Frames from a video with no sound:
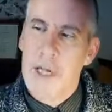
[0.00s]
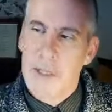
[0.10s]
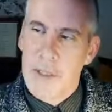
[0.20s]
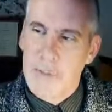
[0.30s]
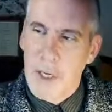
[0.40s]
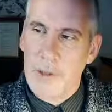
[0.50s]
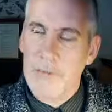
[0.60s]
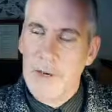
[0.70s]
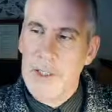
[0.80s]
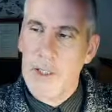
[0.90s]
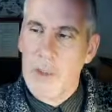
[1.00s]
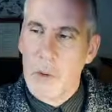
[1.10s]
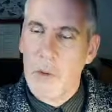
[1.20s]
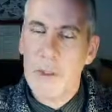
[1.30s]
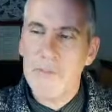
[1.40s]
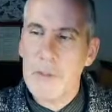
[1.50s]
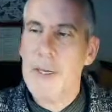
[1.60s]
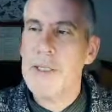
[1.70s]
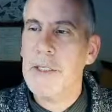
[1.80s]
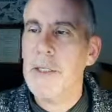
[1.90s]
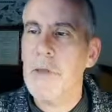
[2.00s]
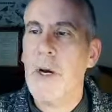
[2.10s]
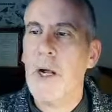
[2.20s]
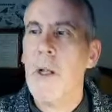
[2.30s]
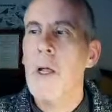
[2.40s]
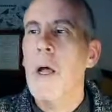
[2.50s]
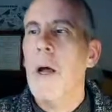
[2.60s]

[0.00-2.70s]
There's some cultivated smaller species as well.